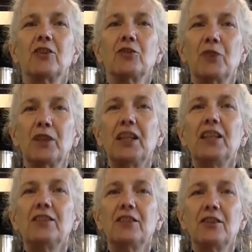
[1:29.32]

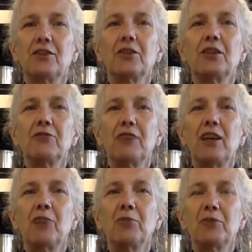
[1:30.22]
20 to
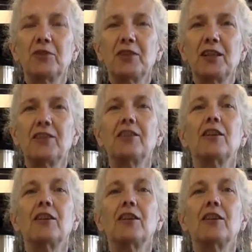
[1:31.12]
35%